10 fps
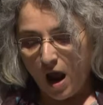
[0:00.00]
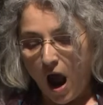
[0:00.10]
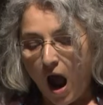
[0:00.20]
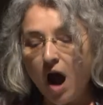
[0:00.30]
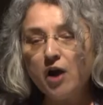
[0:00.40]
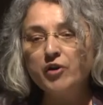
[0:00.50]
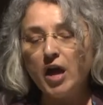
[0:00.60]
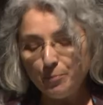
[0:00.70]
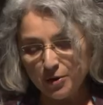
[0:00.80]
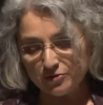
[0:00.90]
Our
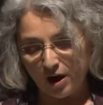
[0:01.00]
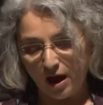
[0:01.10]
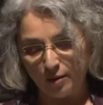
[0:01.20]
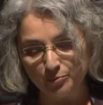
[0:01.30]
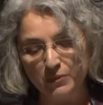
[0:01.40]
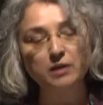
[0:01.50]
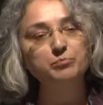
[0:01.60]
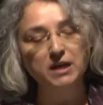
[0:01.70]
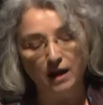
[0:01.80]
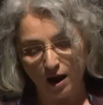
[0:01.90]
epigram
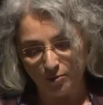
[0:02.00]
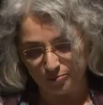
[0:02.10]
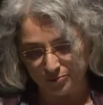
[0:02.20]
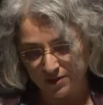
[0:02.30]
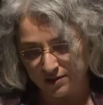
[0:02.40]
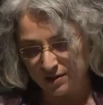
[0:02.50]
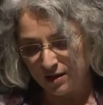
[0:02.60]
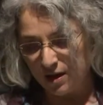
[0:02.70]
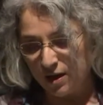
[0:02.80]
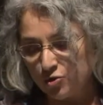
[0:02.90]
then becomes,
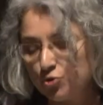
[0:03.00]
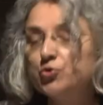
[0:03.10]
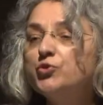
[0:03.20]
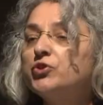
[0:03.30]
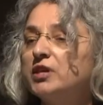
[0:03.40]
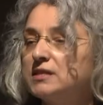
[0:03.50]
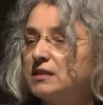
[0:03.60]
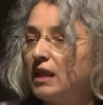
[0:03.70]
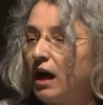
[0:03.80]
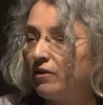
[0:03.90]
truth
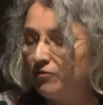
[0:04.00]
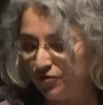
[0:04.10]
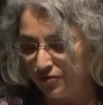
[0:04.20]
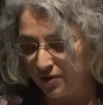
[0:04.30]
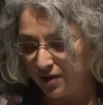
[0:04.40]
is love,